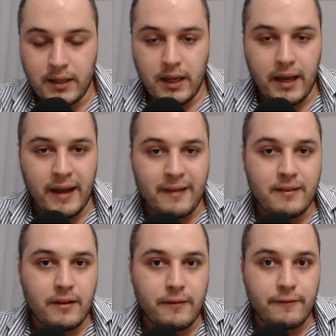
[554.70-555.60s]

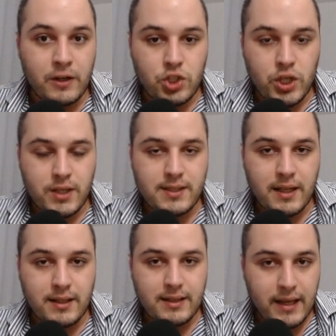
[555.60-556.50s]
and finishes
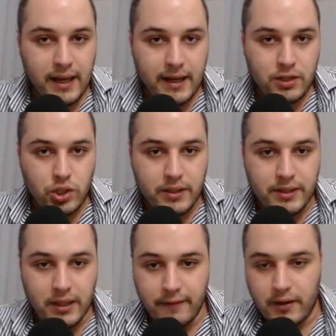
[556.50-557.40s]
that they actually
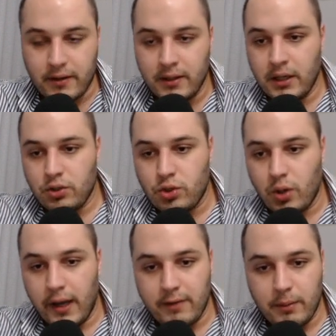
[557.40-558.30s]
deliver.
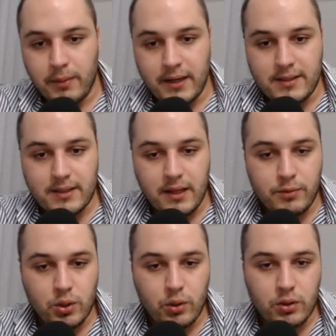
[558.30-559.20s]
So everybody is
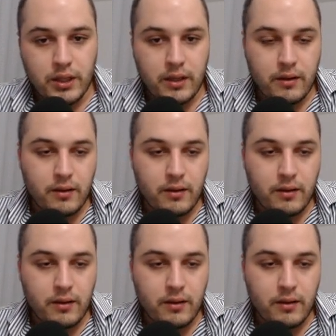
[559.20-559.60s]
absolutely